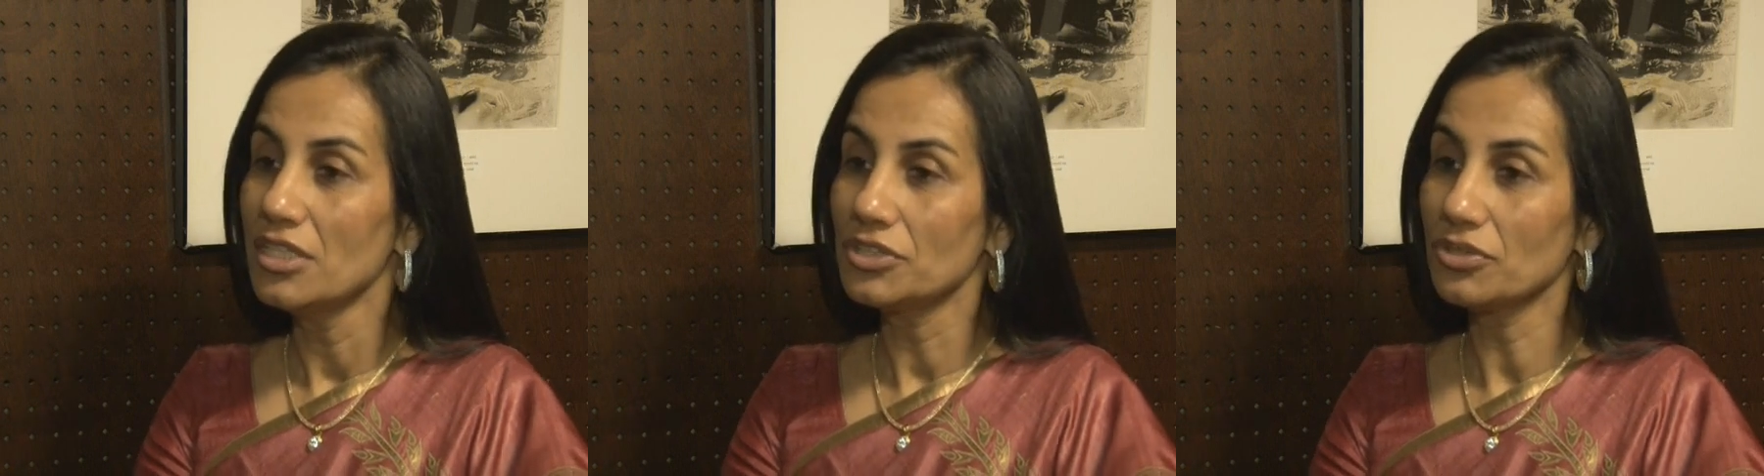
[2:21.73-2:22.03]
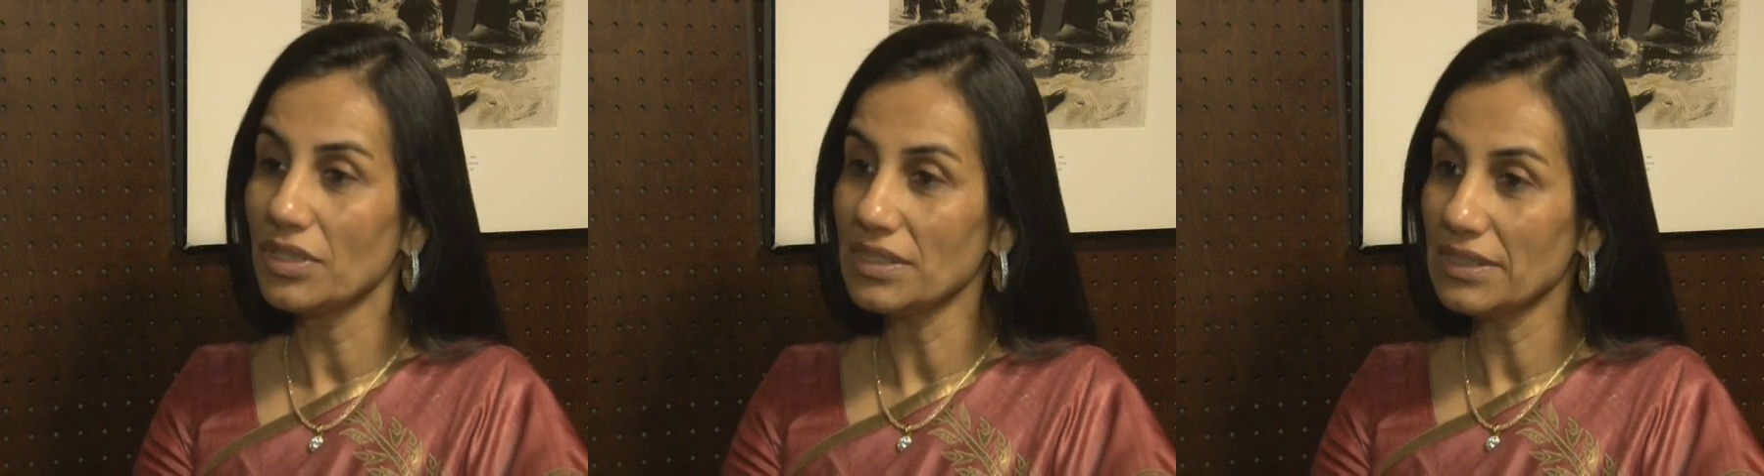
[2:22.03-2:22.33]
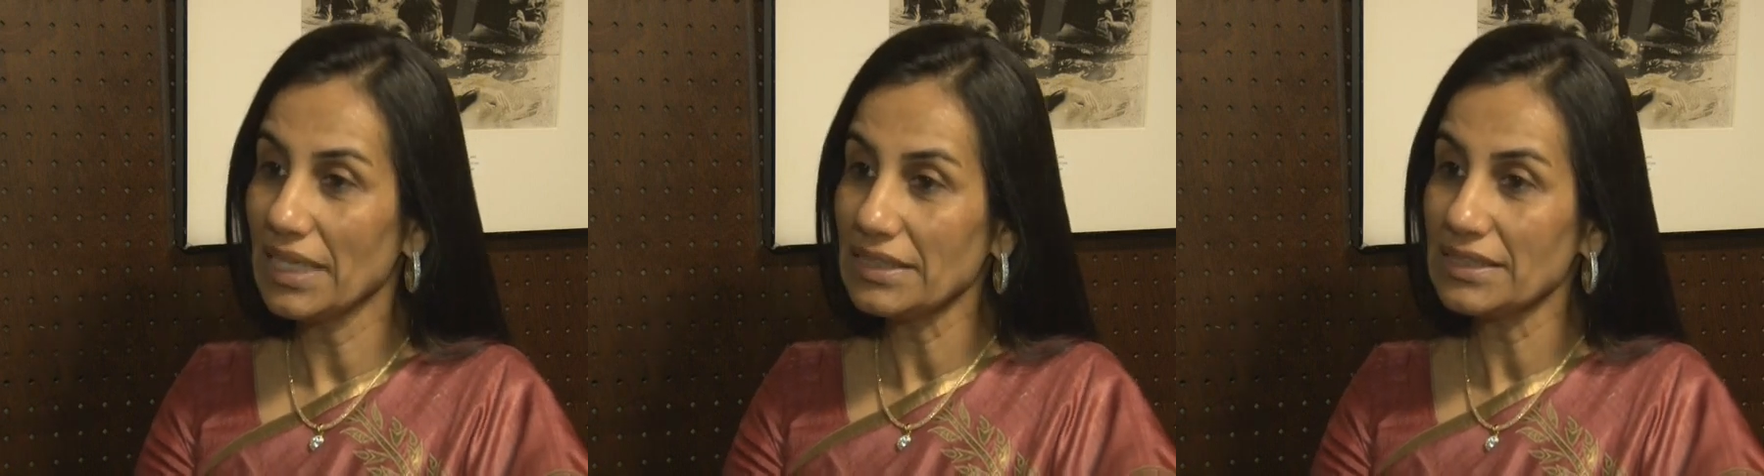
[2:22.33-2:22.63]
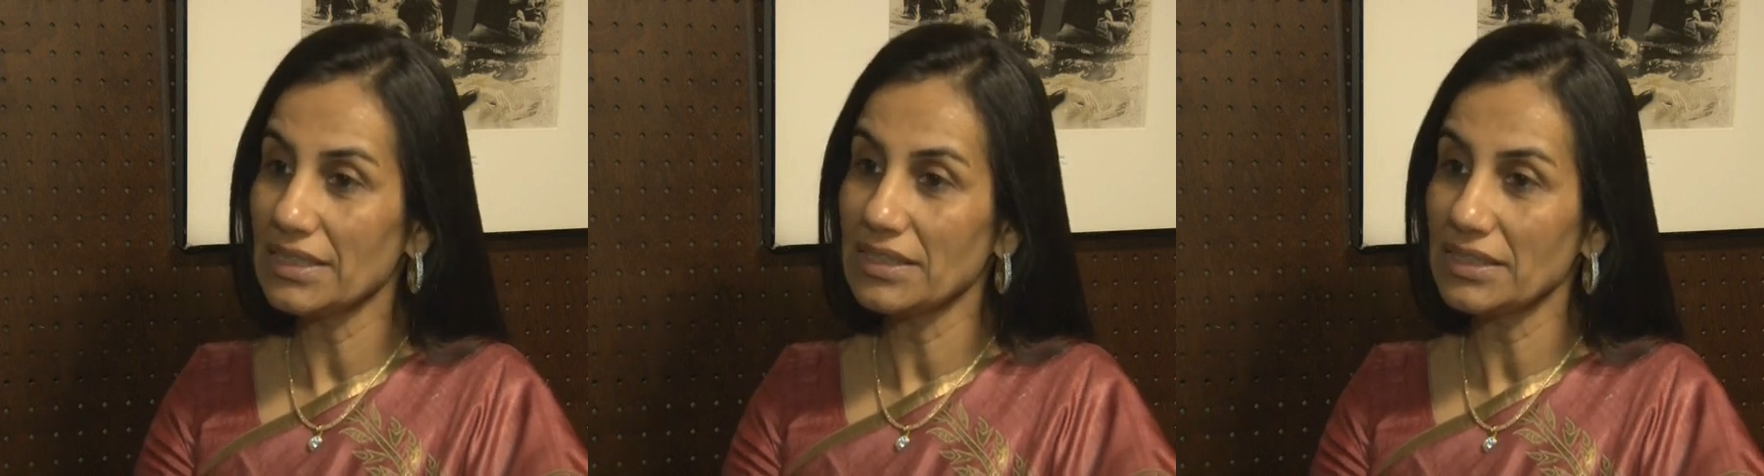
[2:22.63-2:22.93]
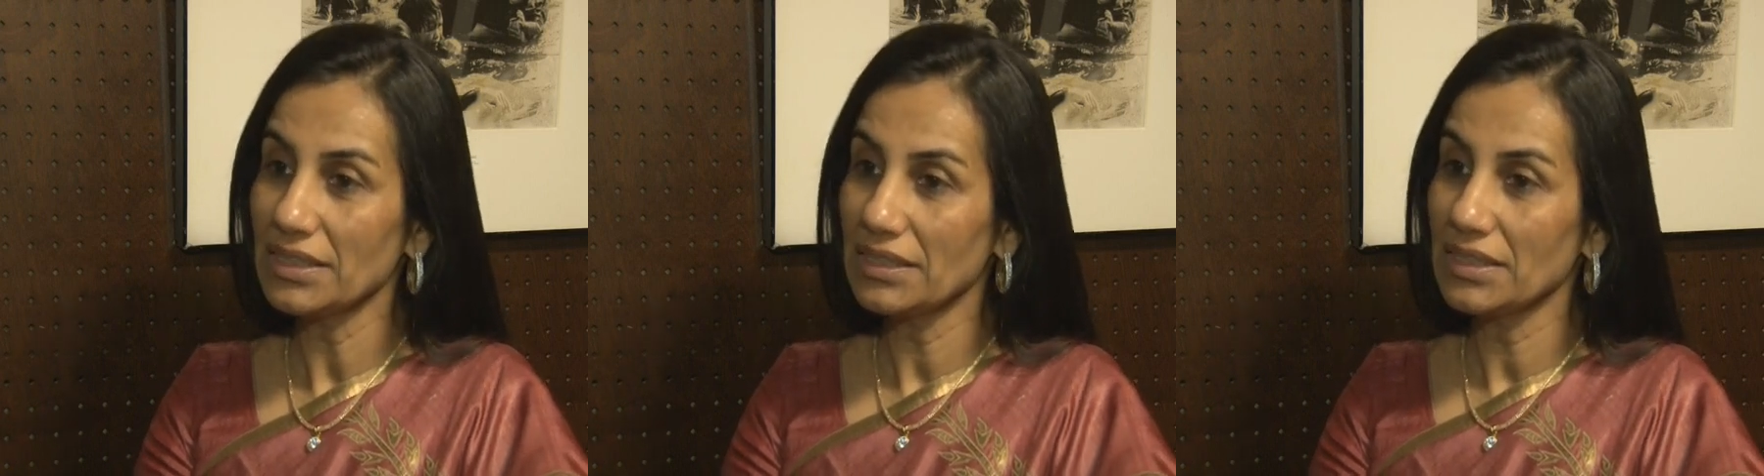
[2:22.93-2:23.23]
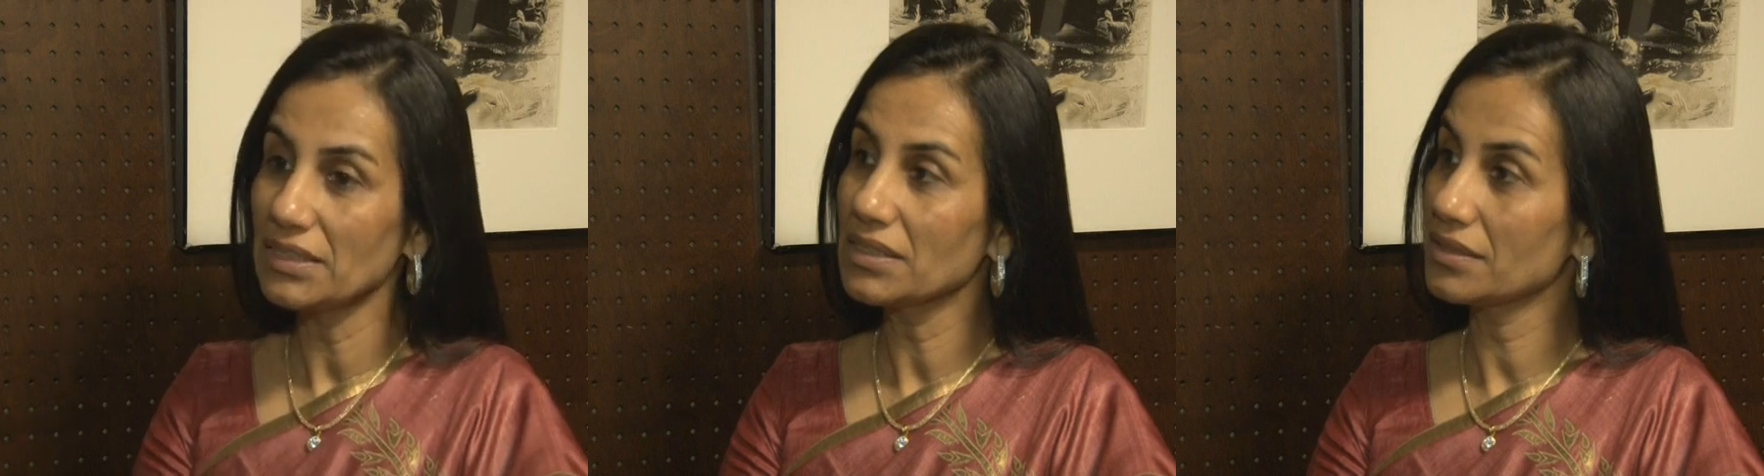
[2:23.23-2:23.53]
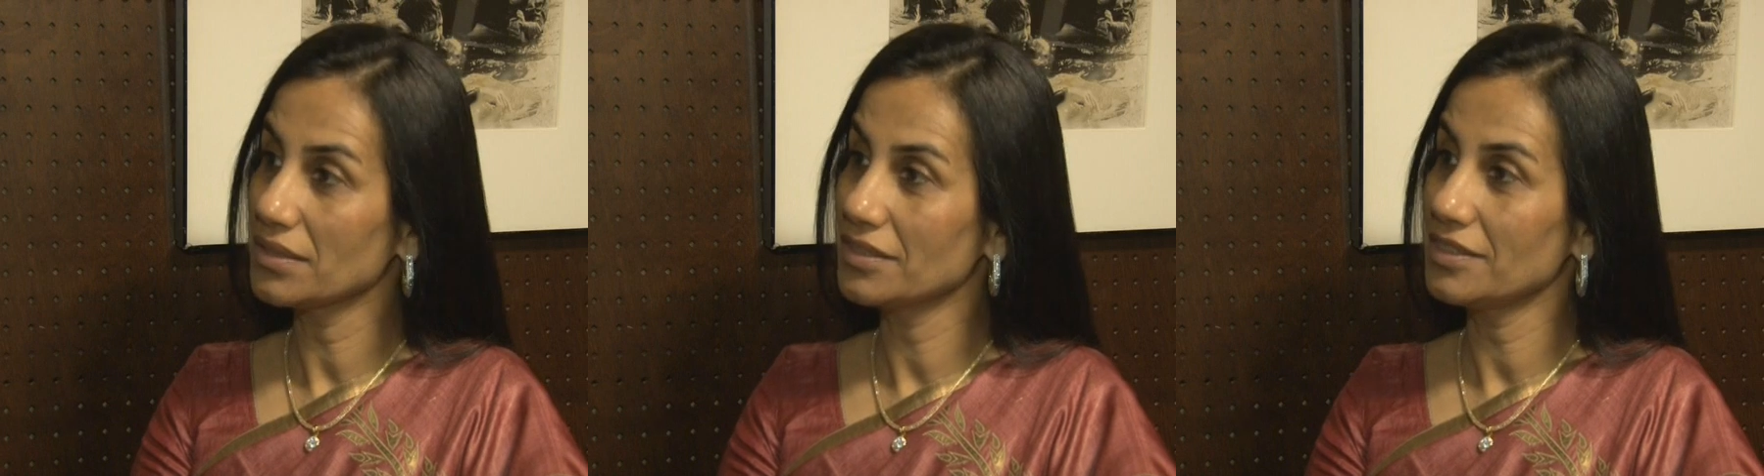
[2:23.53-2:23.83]
so in that sense i think
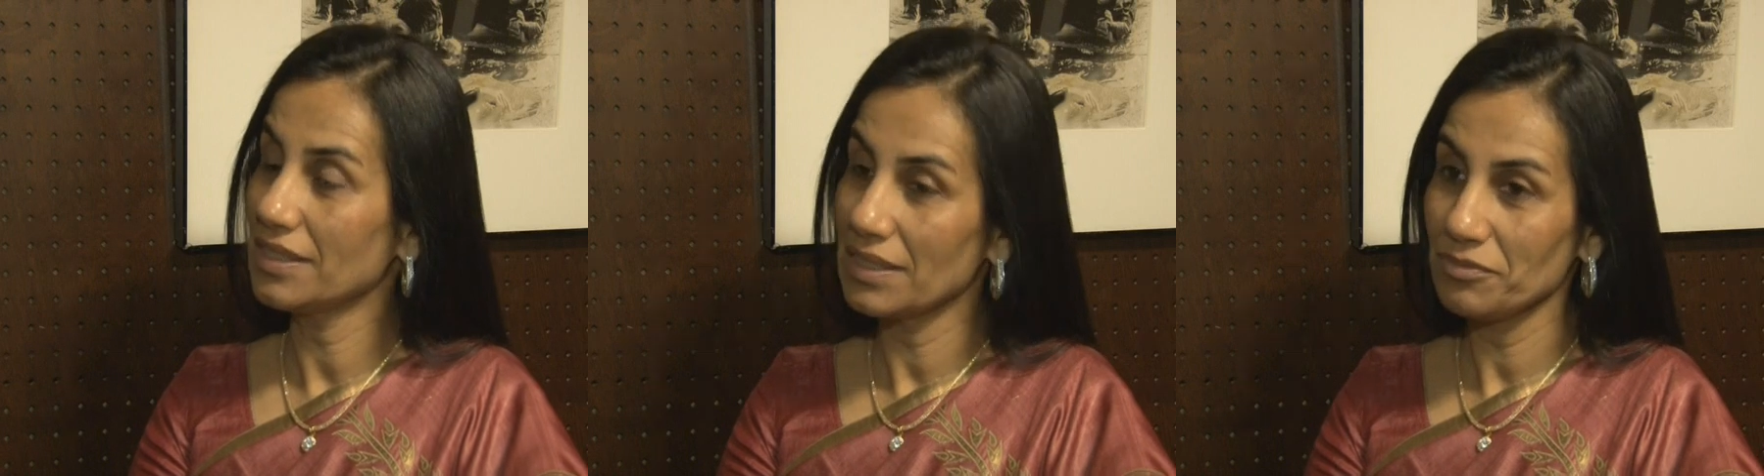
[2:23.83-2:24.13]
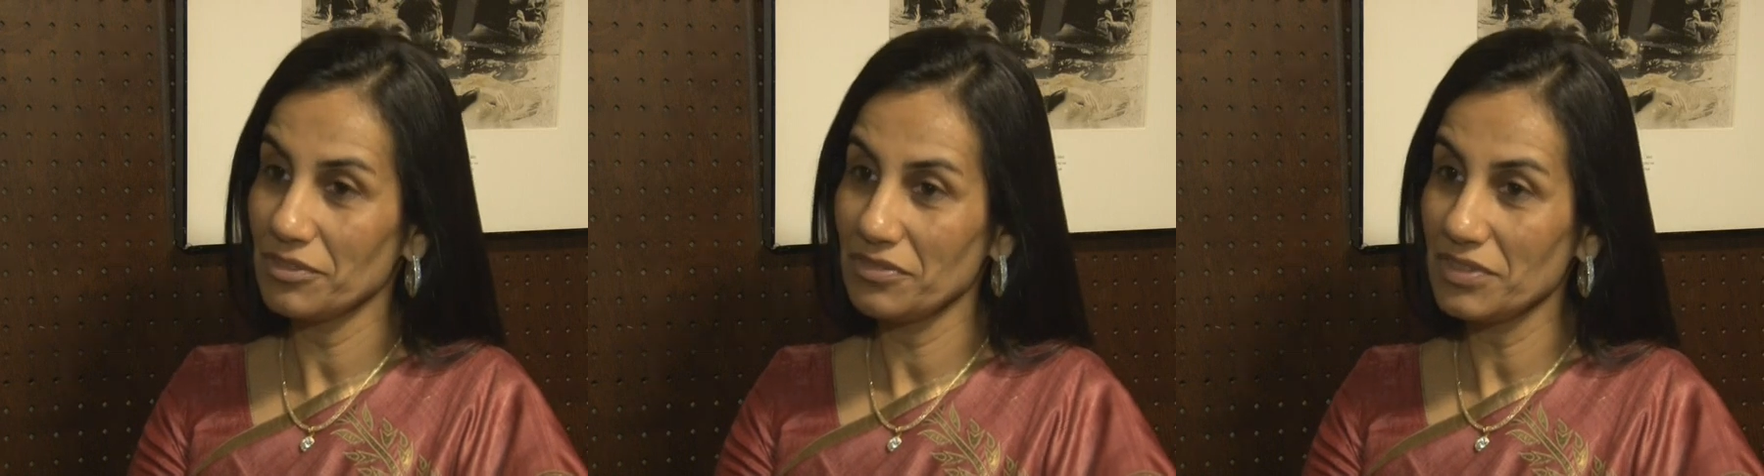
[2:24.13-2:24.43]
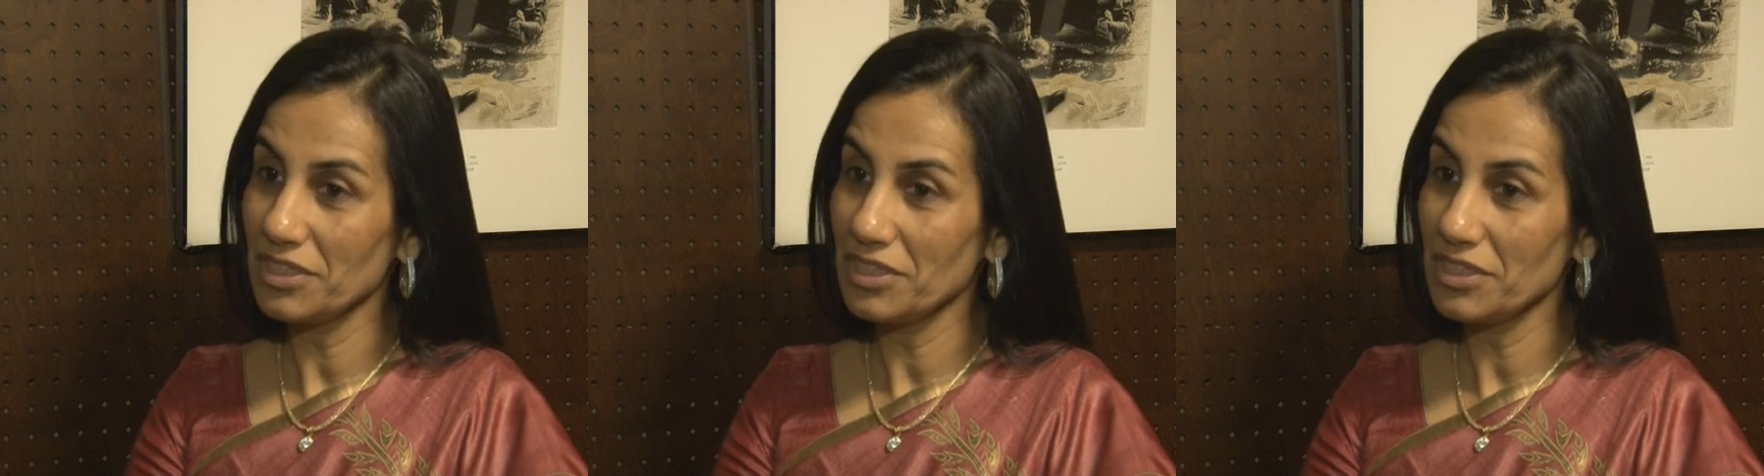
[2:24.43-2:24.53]
this is the time where we